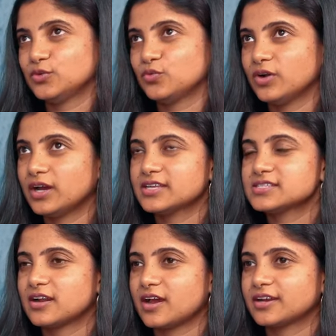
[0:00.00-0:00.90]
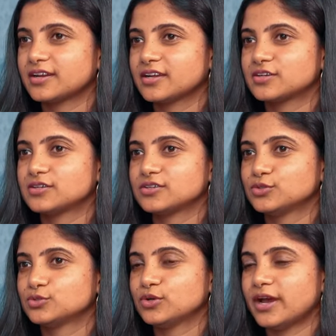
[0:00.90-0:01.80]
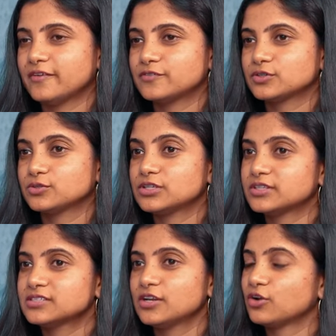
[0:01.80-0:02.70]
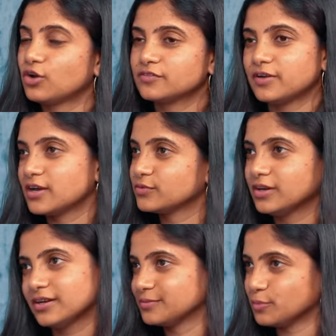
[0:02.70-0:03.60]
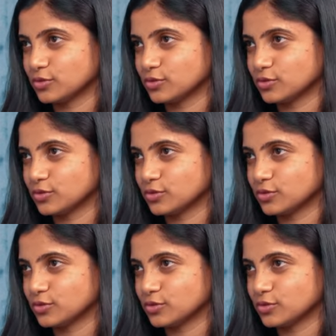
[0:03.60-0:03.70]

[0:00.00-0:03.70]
you work as an architect you have to there's a lot of hard work in